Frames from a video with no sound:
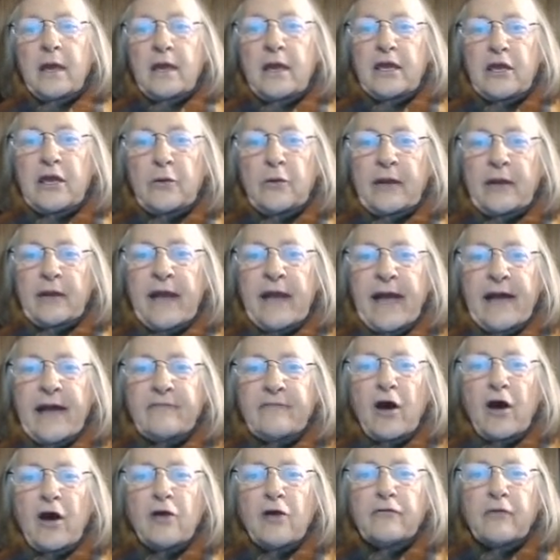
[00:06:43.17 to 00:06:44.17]
you would
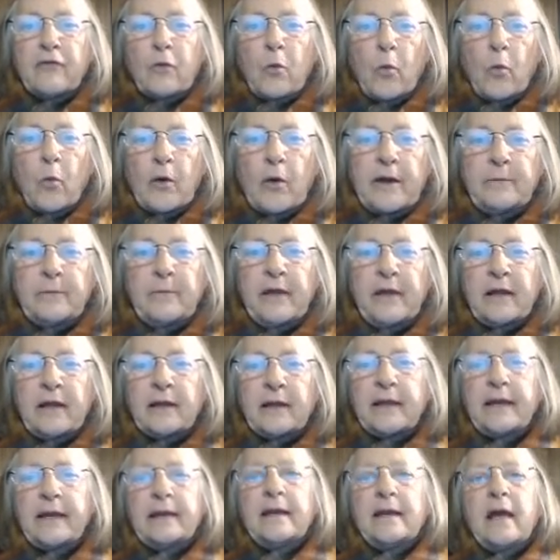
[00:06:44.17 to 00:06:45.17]
have over
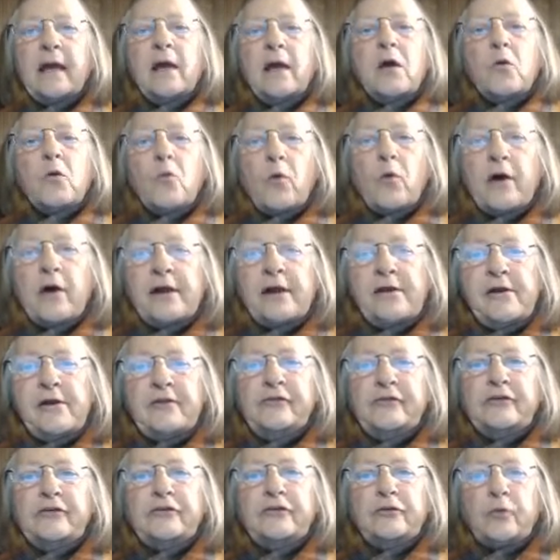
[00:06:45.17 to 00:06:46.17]

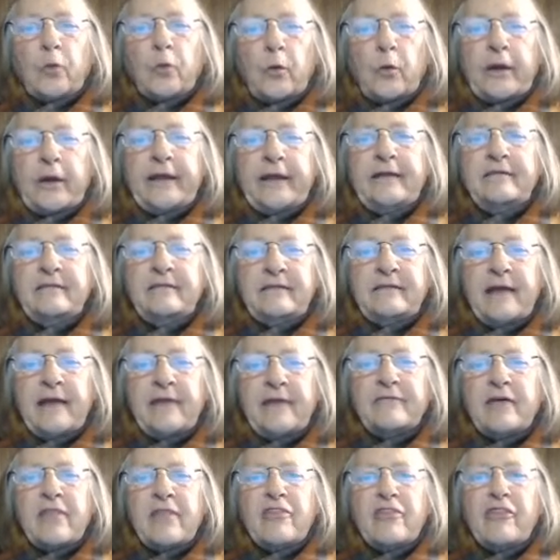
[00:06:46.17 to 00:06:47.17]

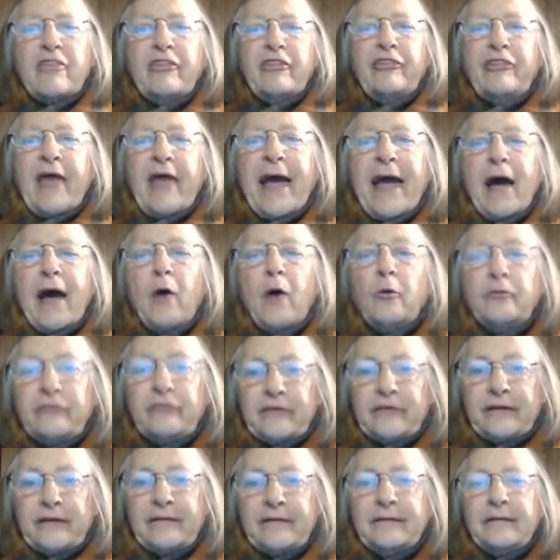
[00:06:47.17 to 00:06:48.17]

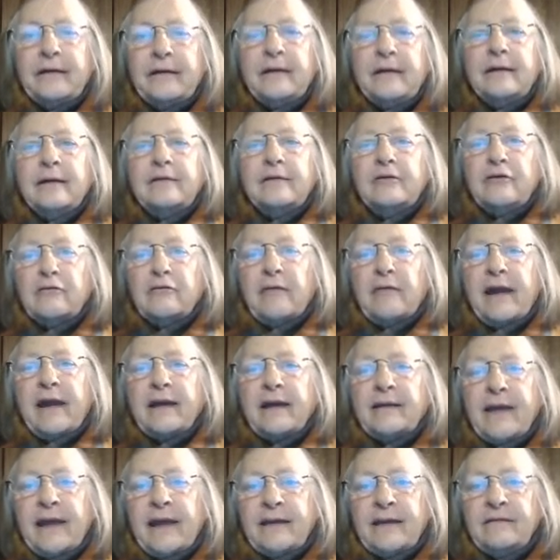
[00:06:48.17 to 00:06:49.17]
1,127,000
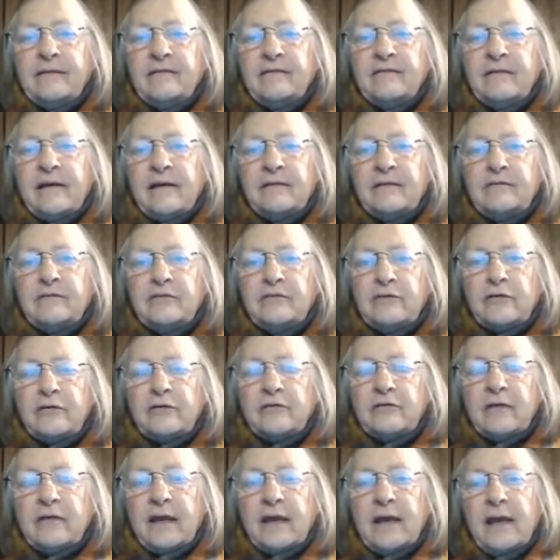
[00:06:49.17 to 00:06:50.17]
direct
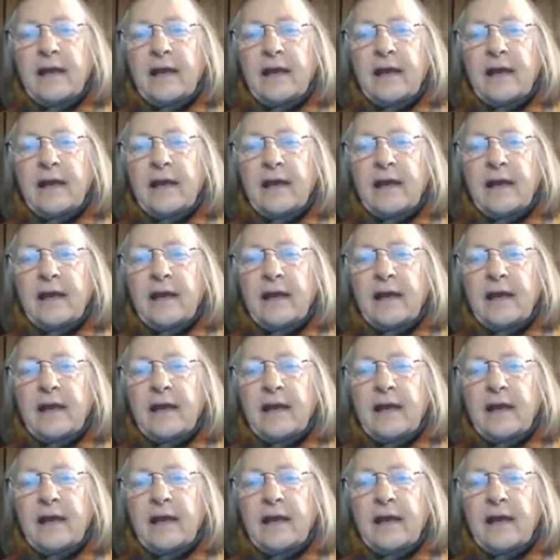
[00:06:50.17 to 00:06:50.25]
ancestors.